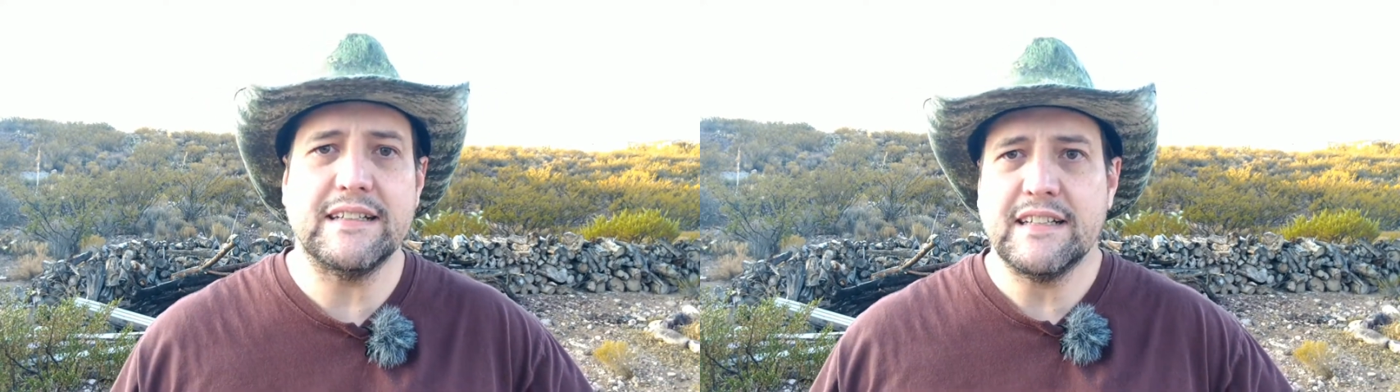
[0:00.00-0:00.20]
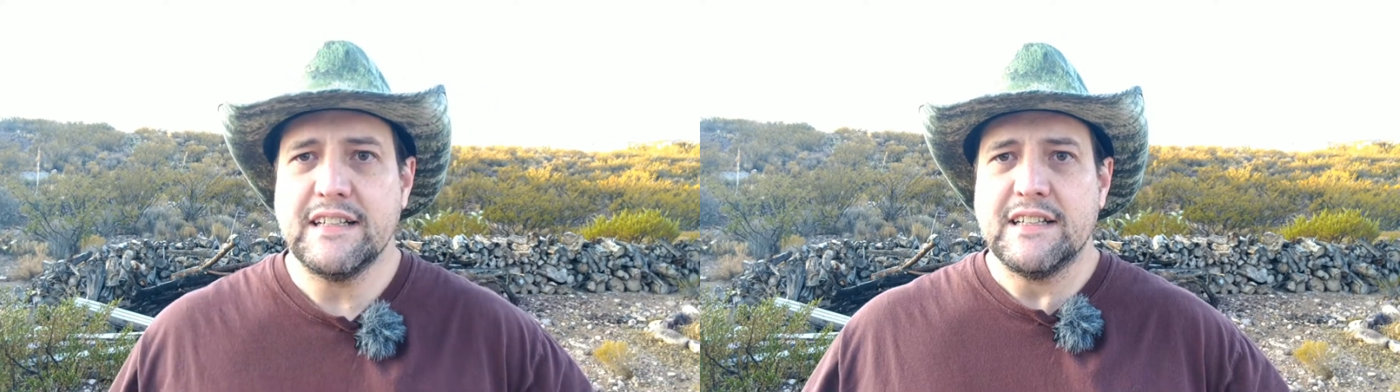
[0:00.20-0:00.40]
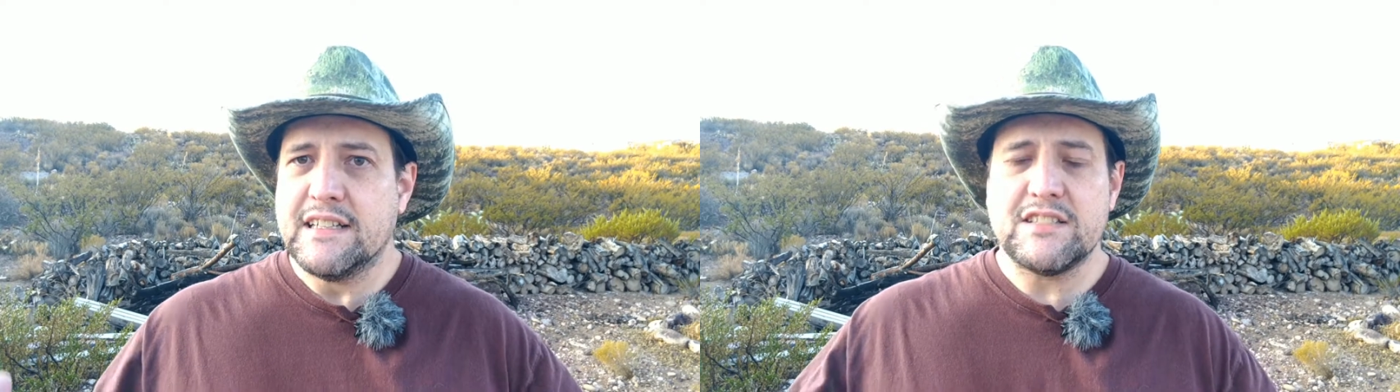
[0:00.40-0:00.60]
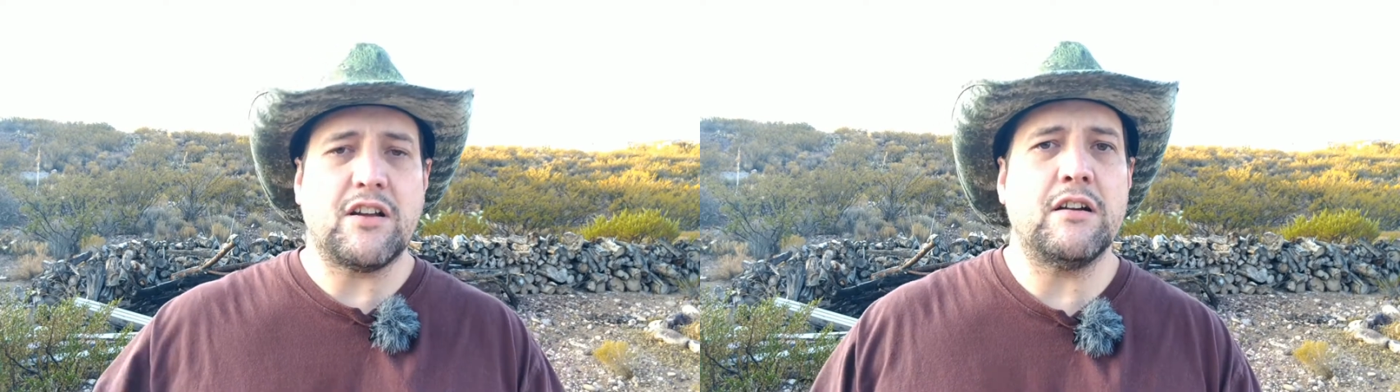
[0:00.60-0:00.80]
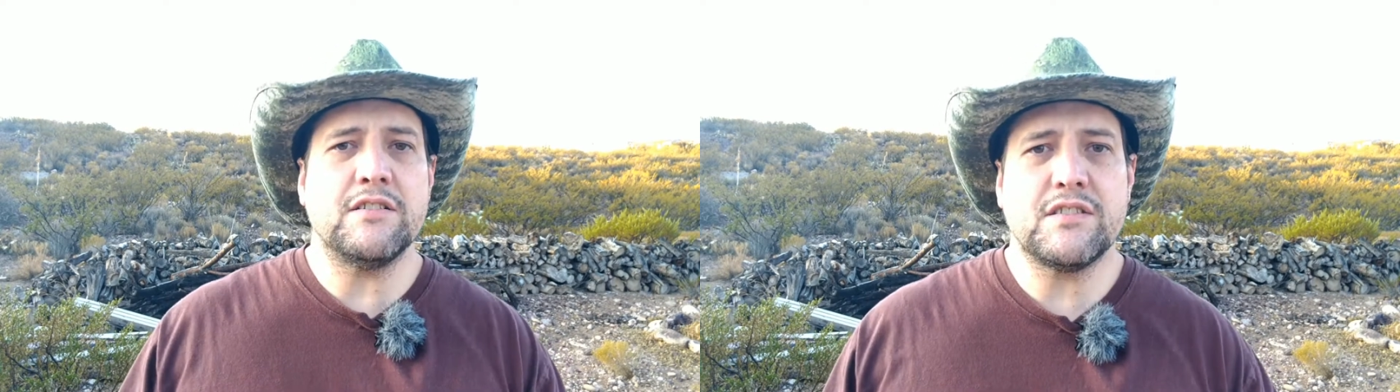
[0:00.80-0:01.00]

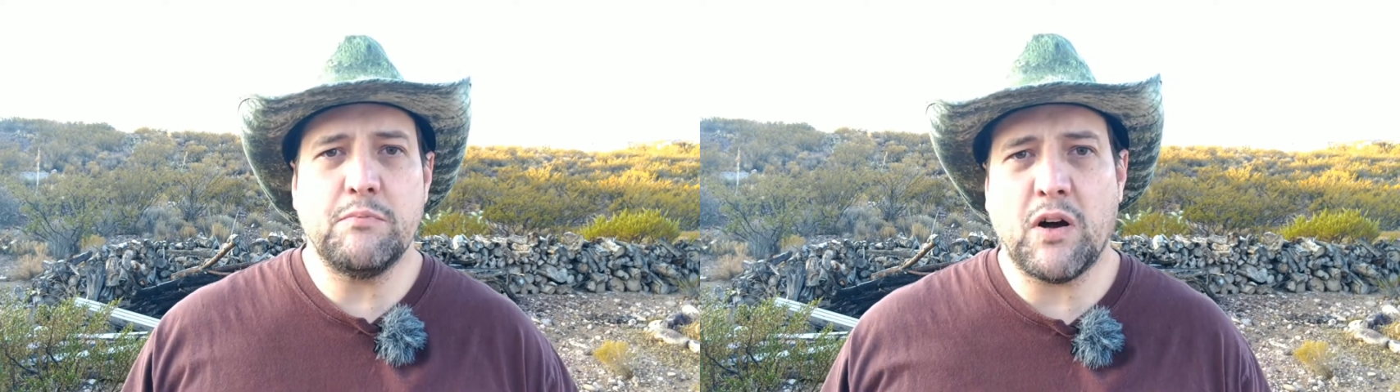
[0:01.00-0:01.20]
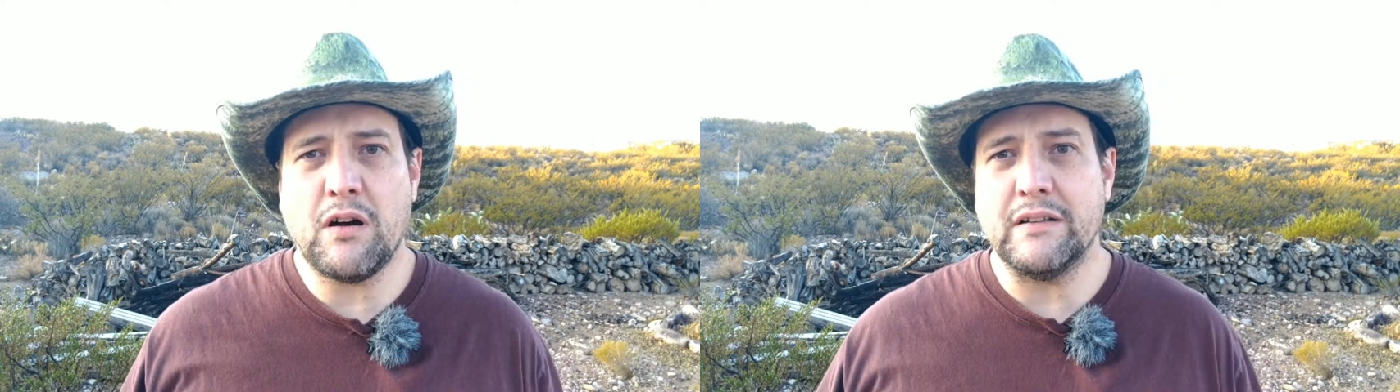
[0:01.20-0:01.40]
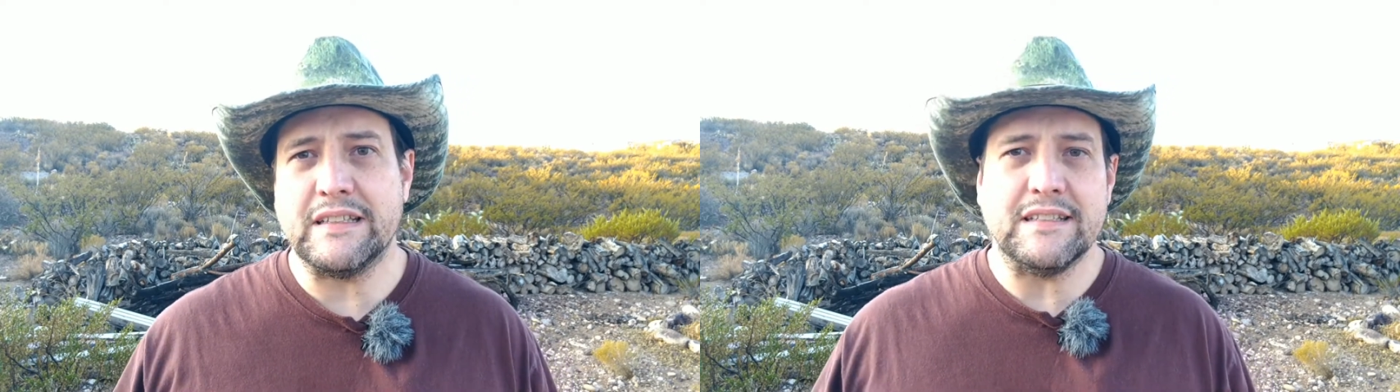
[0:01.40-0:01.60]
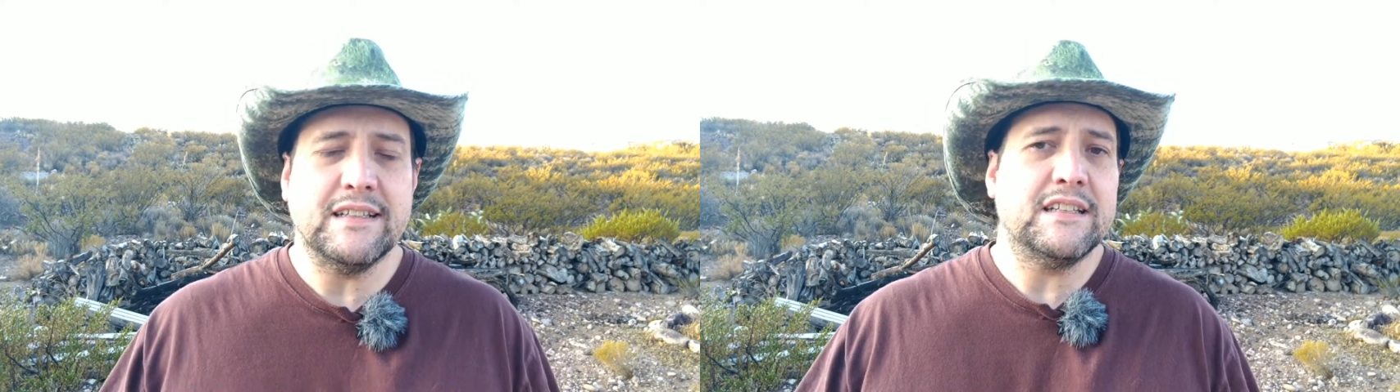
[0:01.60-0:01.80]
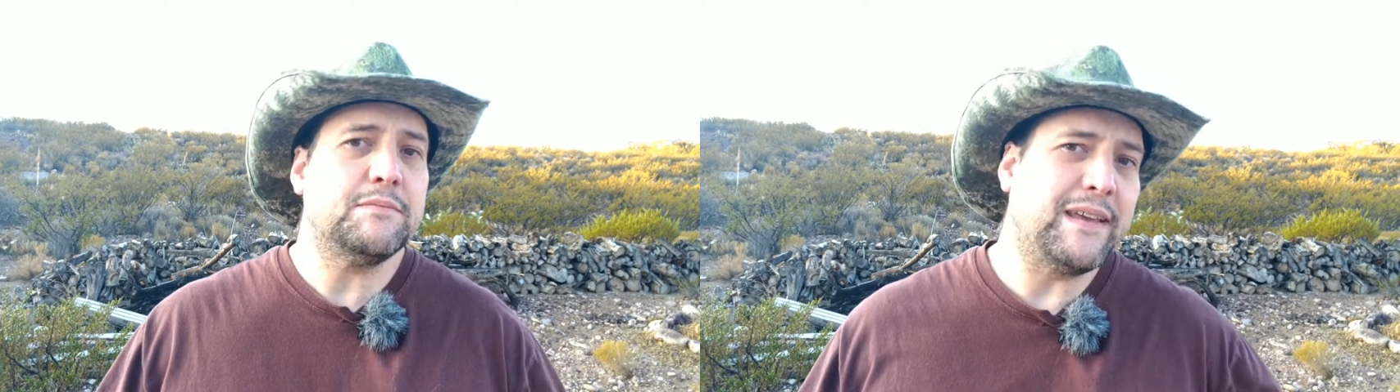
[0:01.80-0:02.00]
Starting small, and
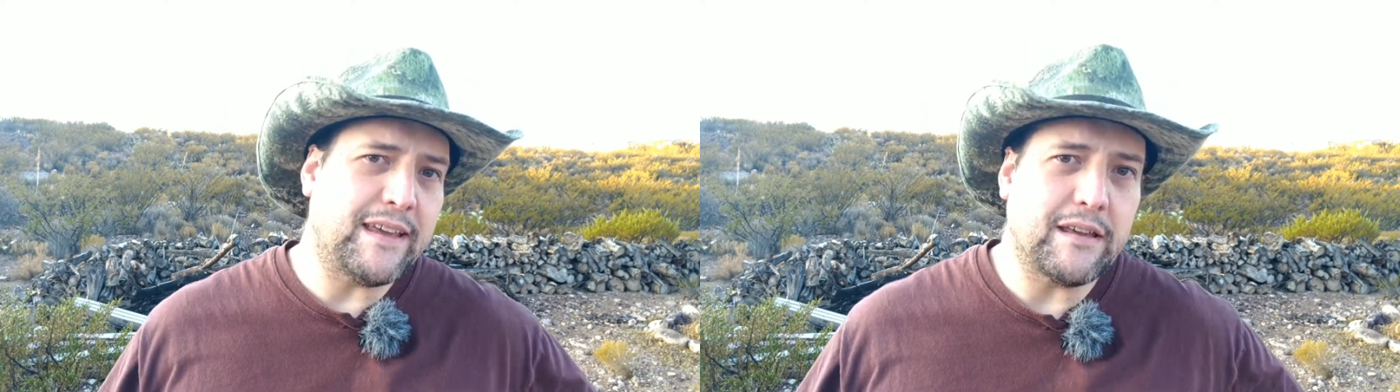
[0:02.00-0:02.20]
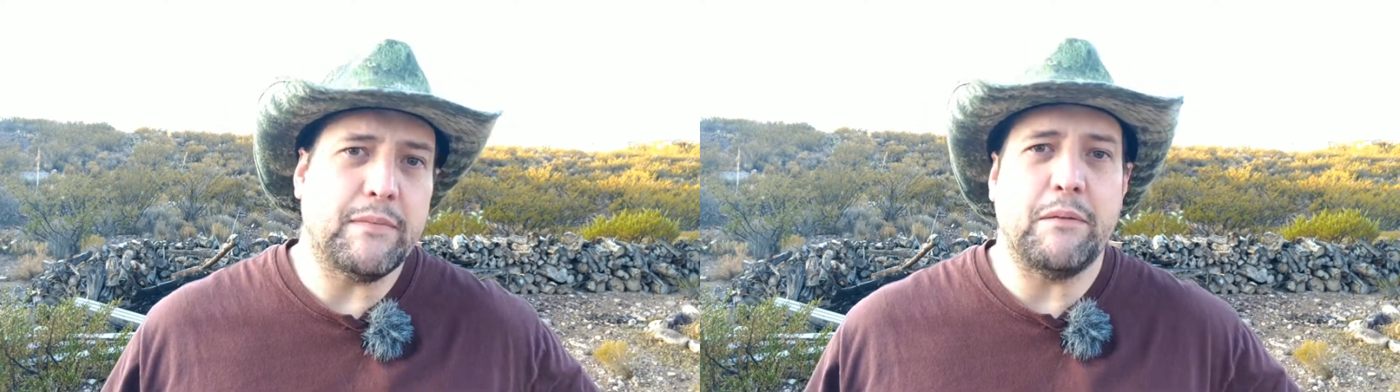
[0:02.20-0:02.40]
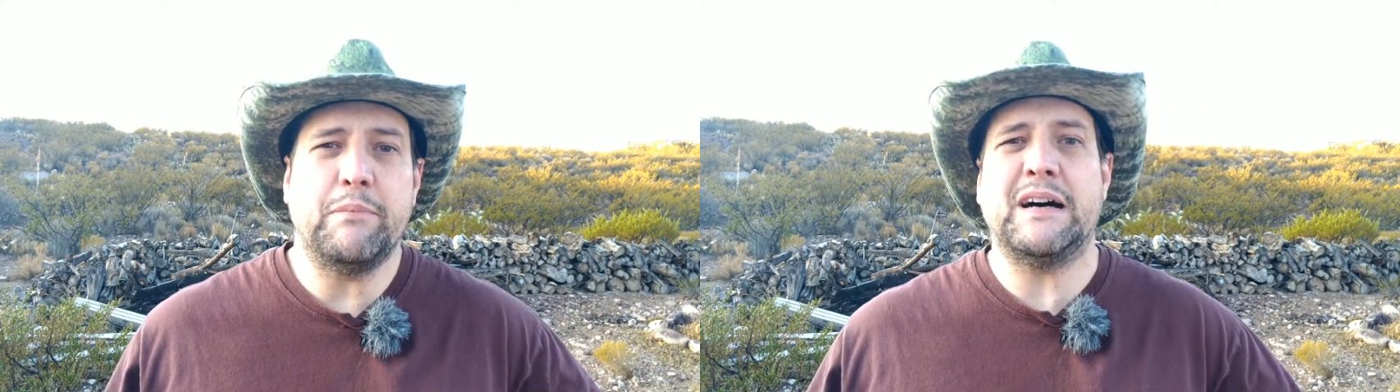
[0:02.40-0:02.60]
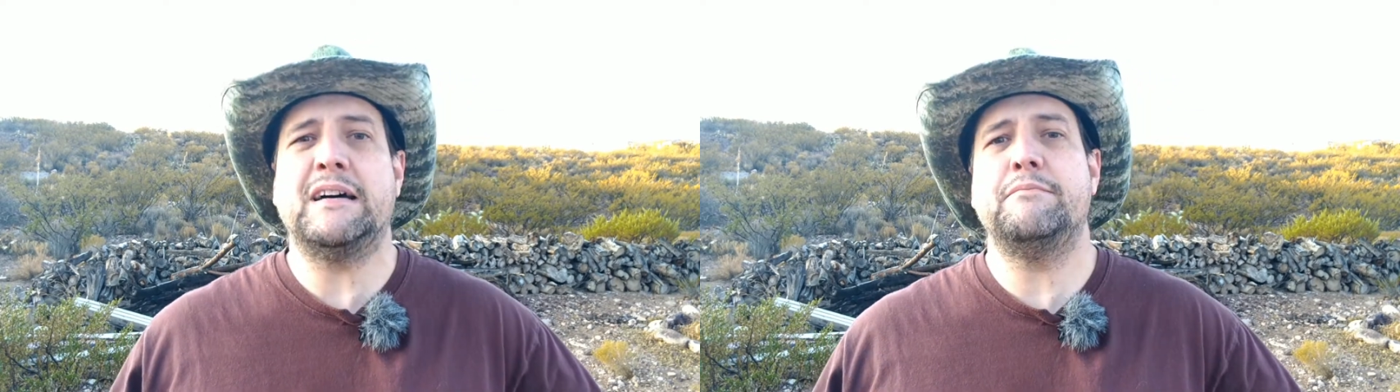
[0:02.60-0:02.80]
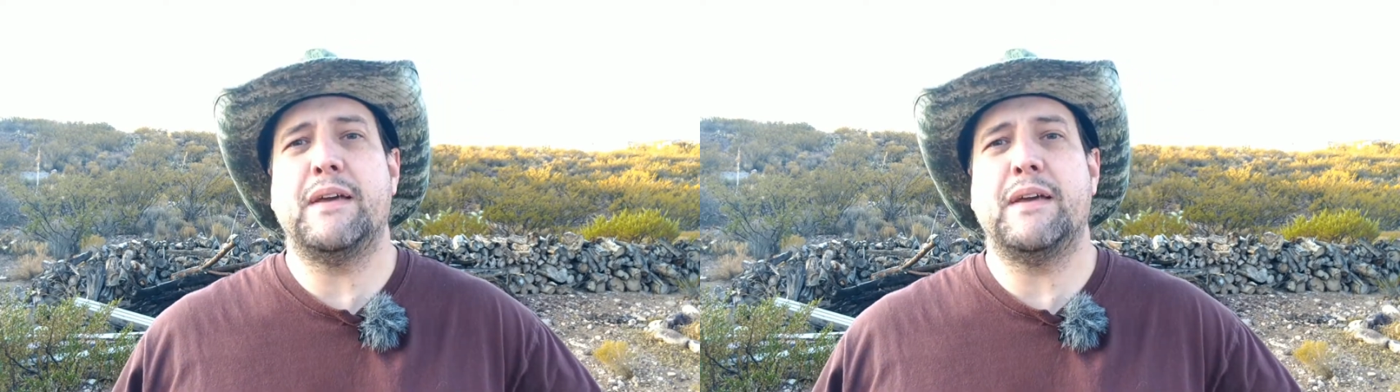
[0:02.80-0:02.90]
it's been kicking my butt,